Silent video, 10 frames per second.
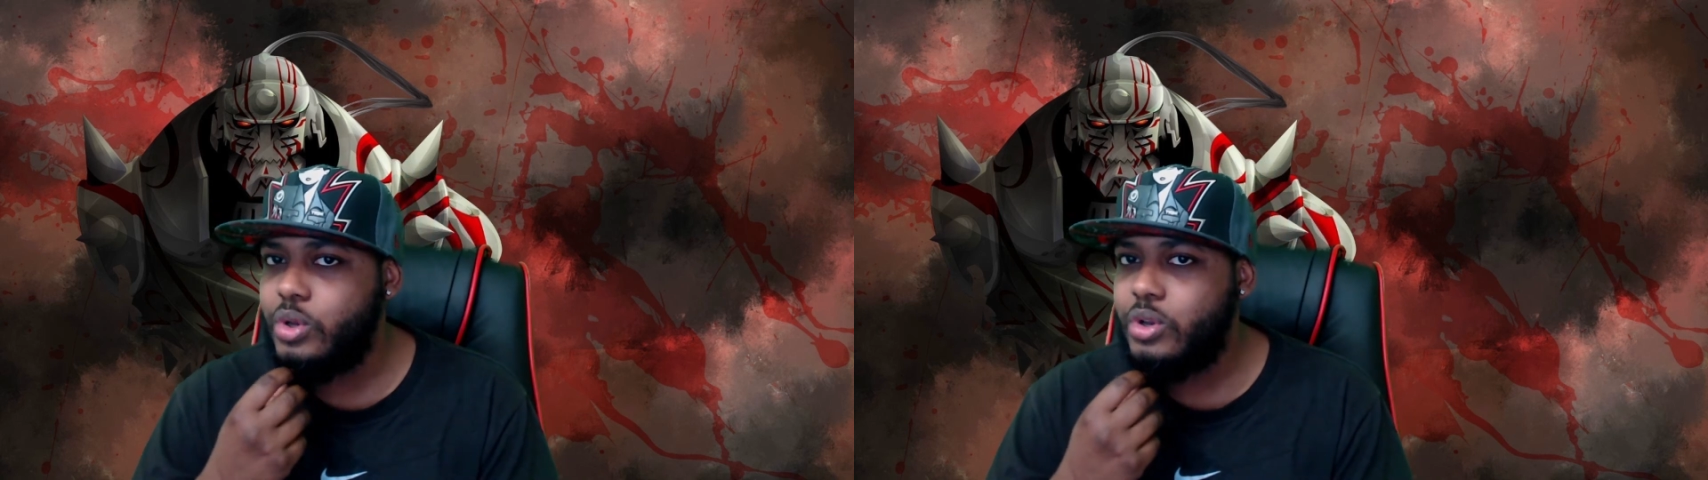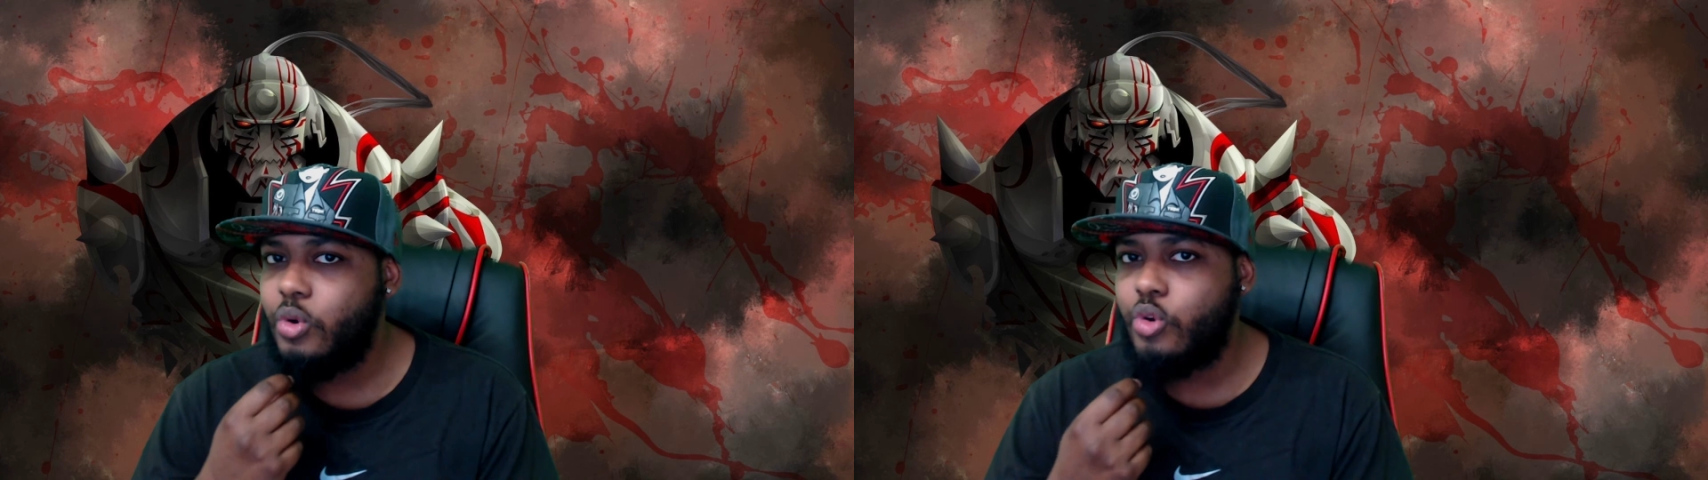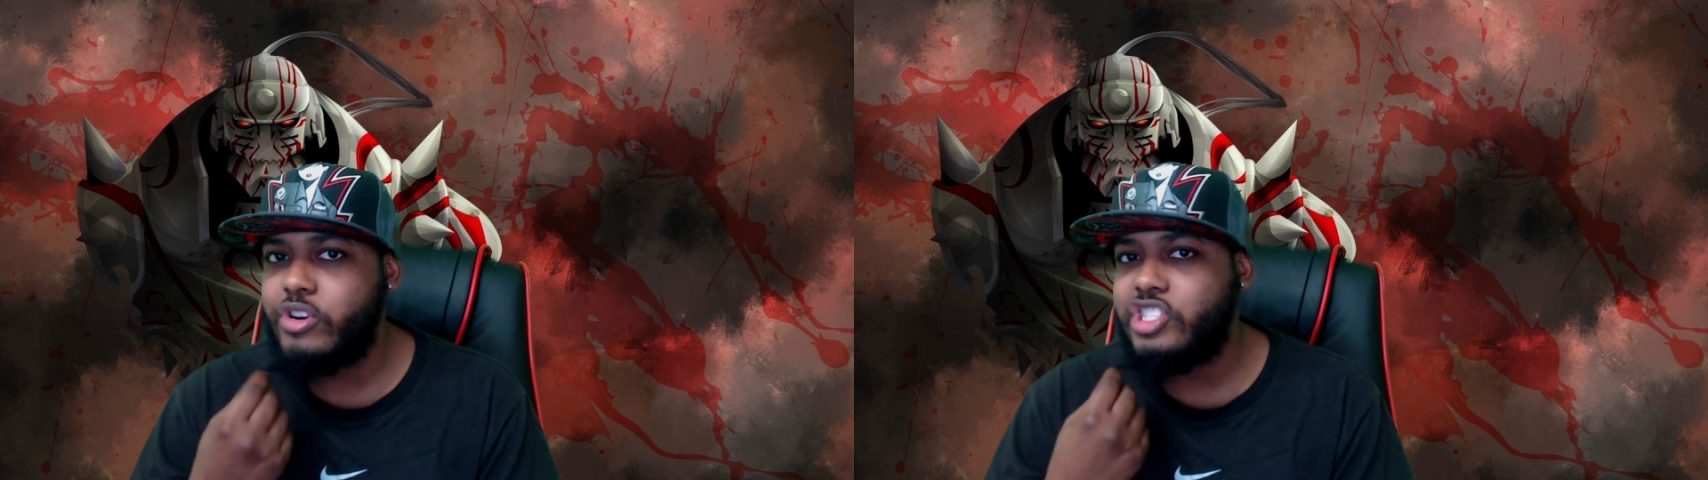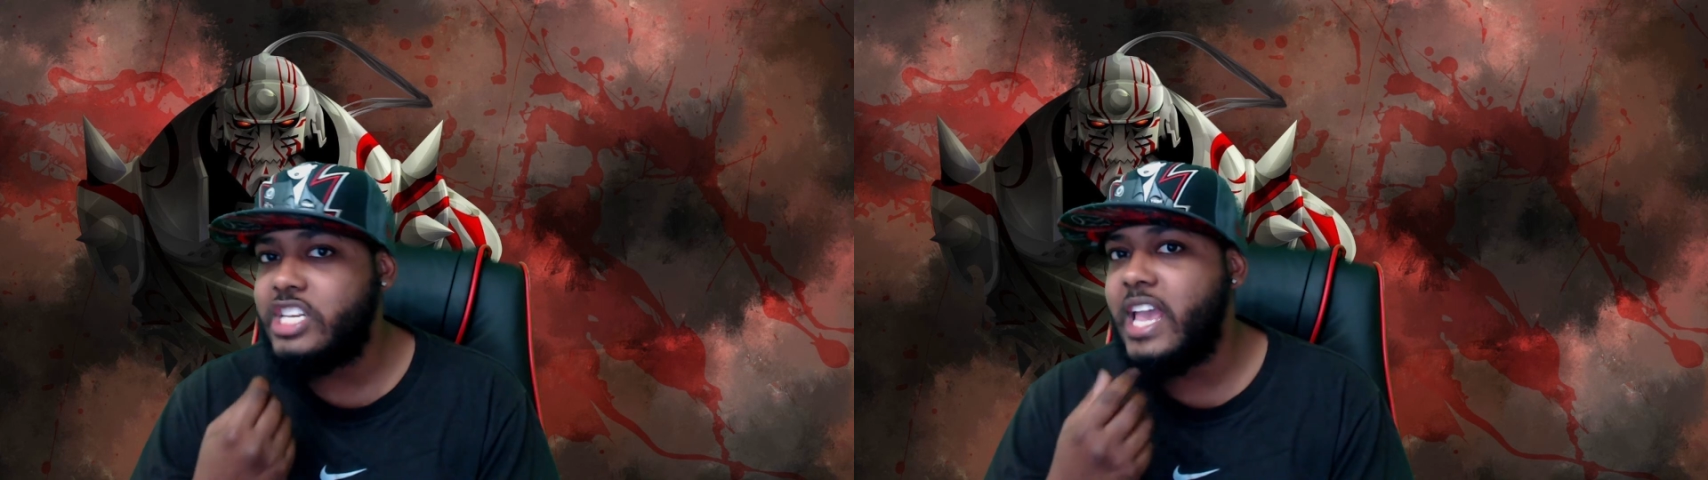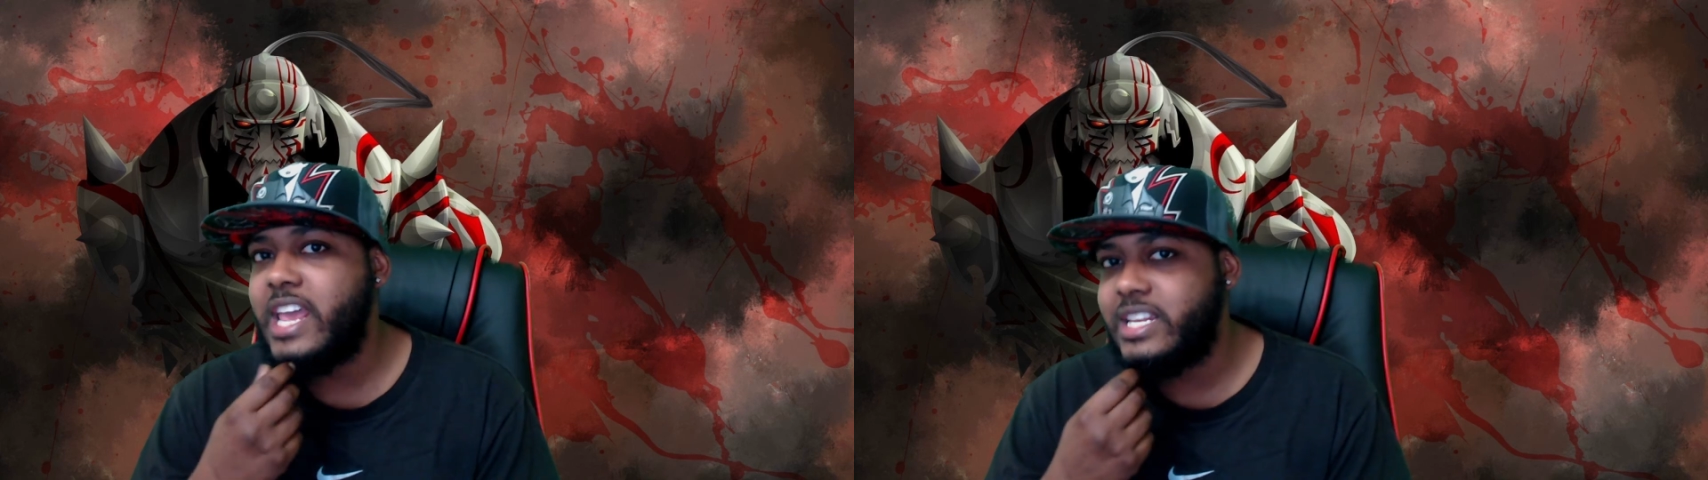Or is she
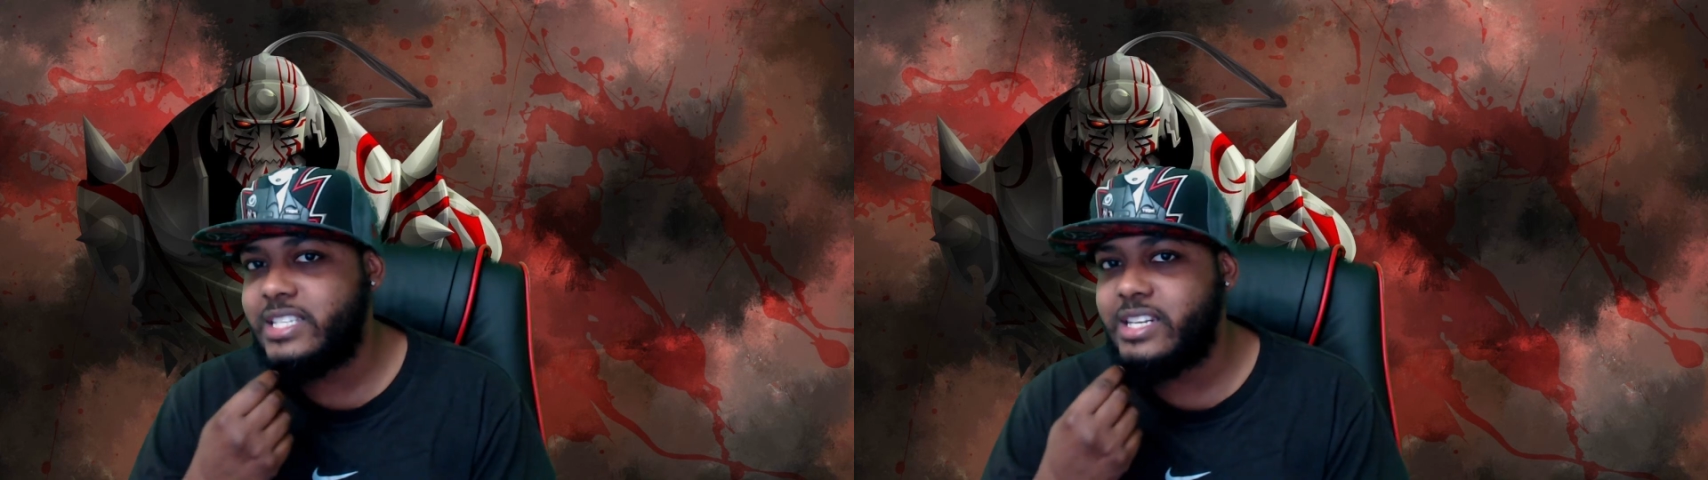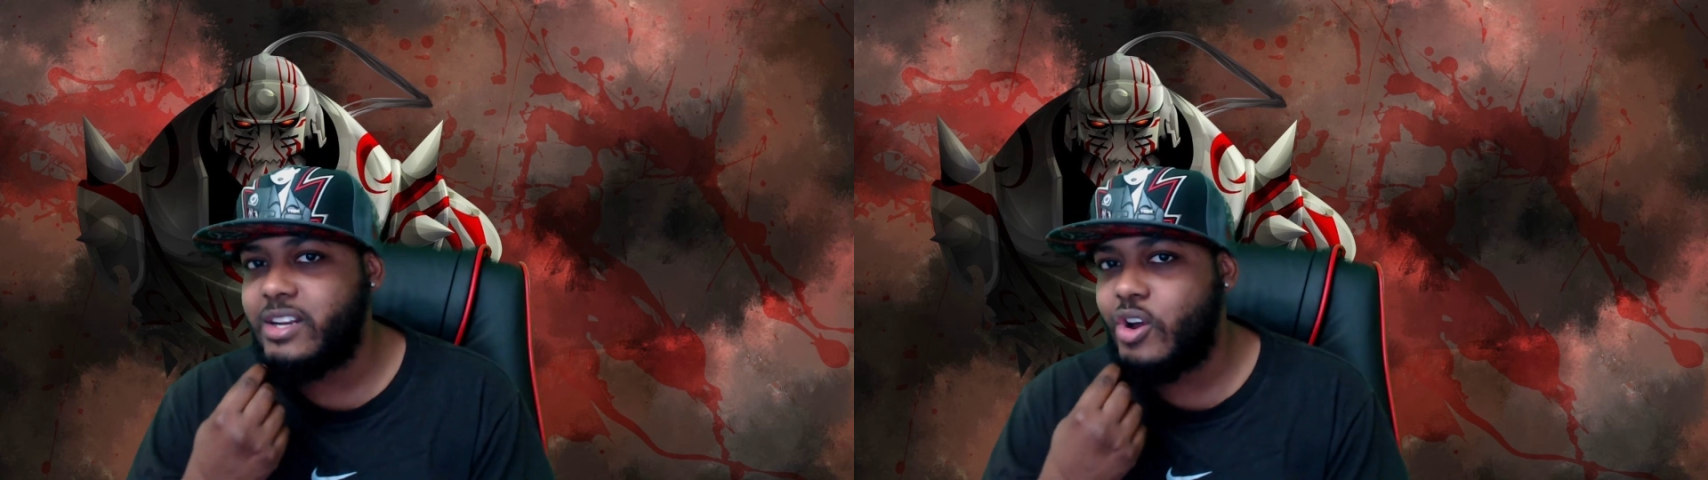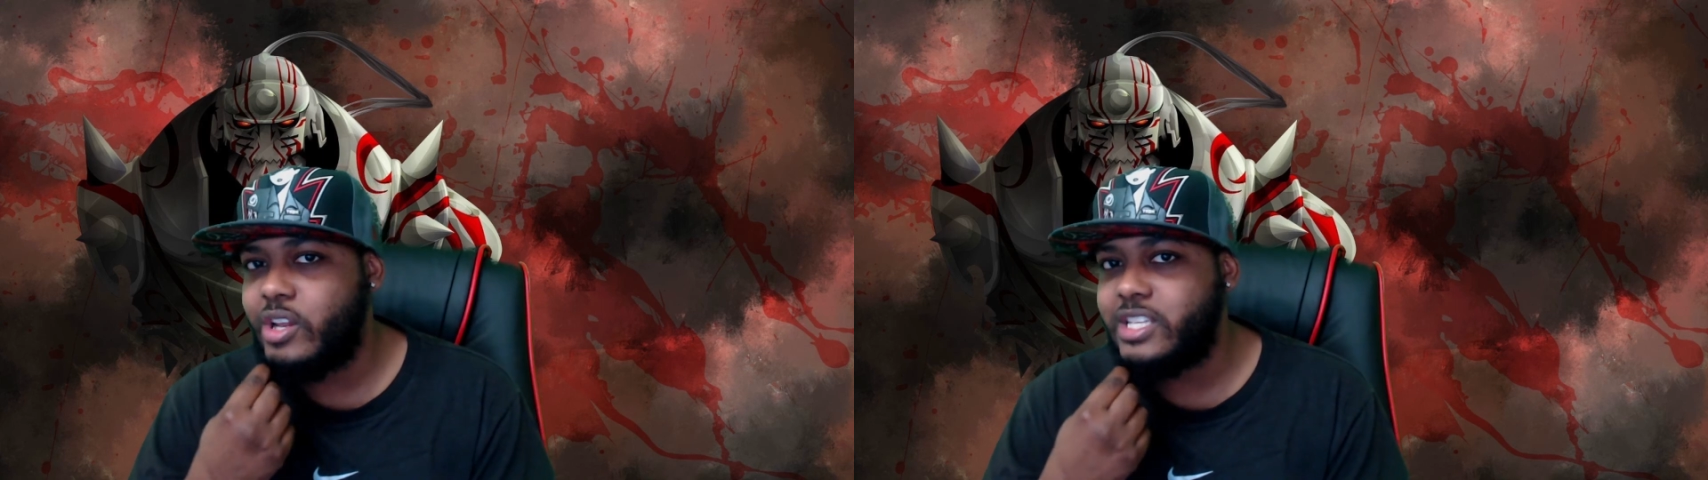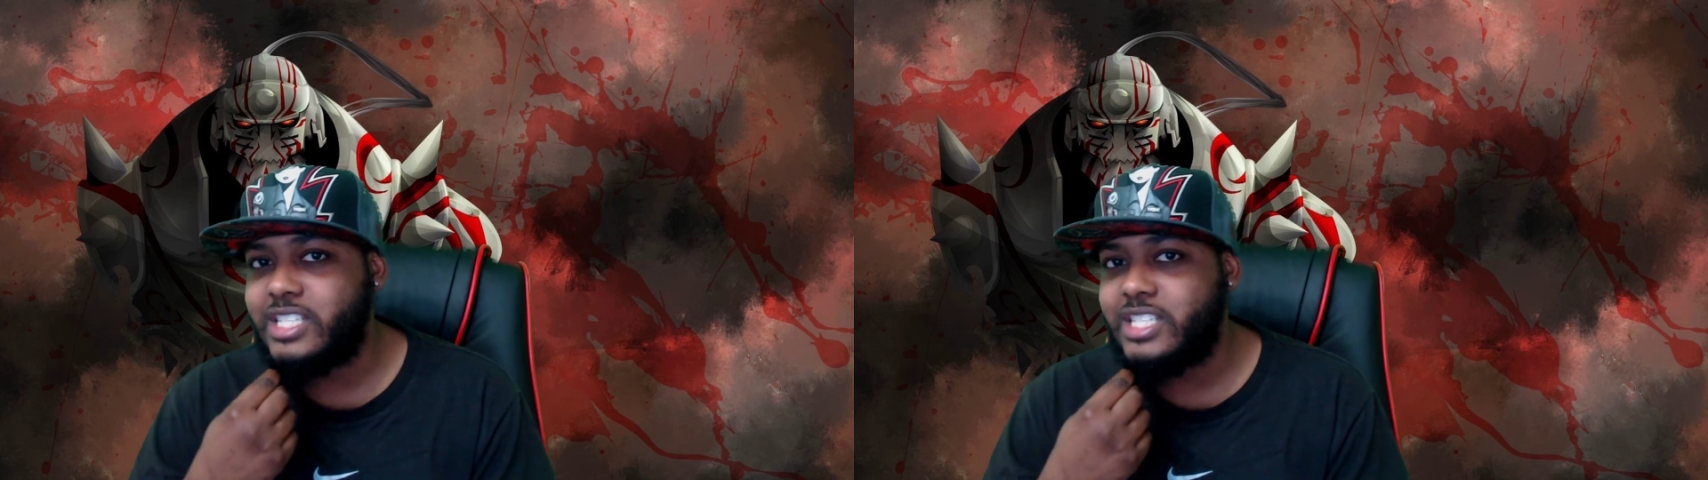innocent in all this?